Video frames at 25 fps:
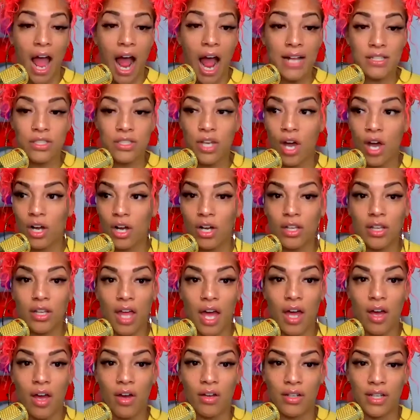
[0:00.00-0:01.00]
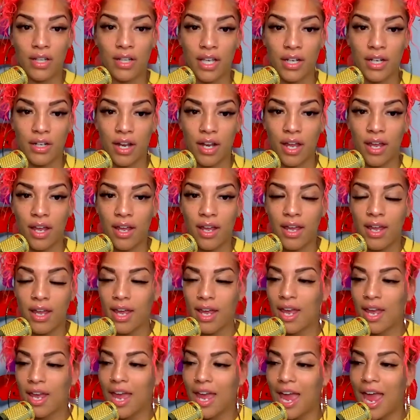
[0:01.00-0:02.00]
talk a lot on the internet.
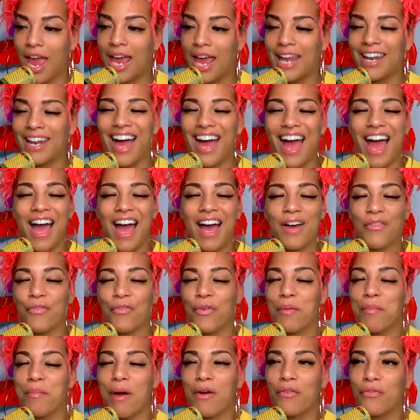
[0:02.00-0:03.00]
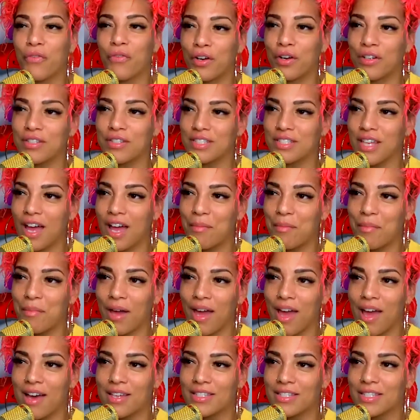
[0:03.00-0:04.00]
And for my first time, I
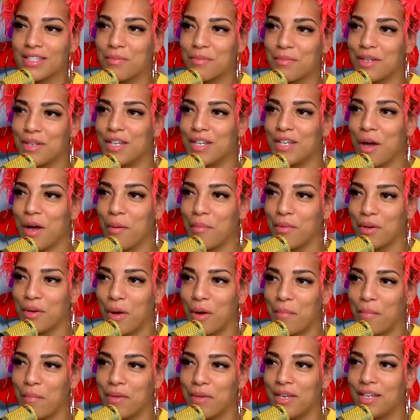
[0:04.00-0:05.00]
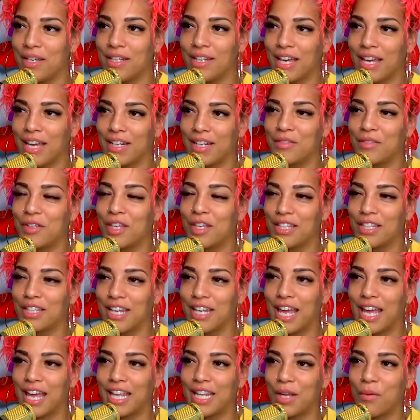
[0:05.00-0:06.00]
had somebody coming on being negative the other
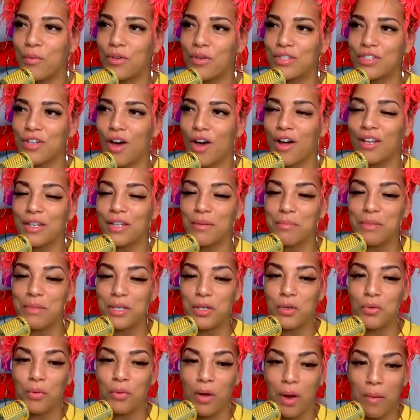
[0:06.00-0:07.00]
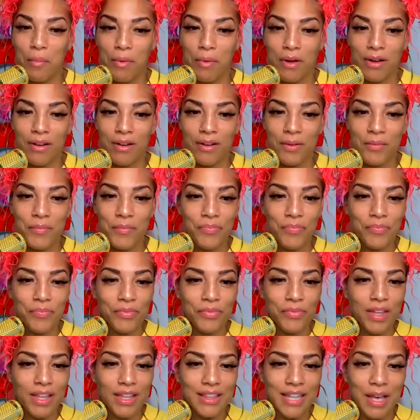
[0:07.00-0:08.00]
day, and they was calling me grandma.
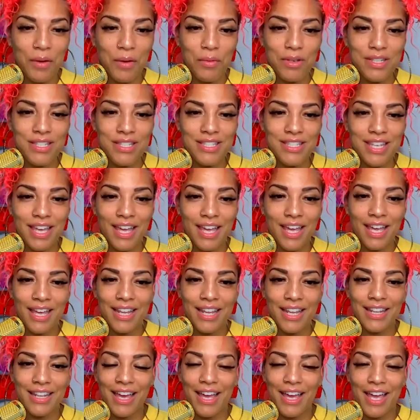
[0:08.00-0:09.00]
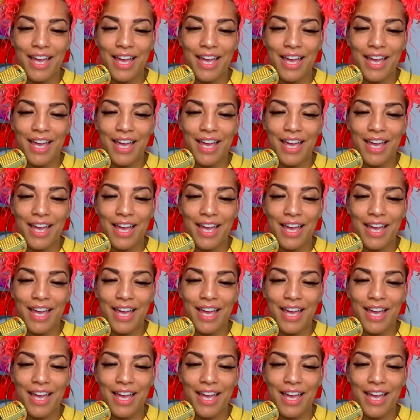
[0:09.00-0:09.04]
They was saying that,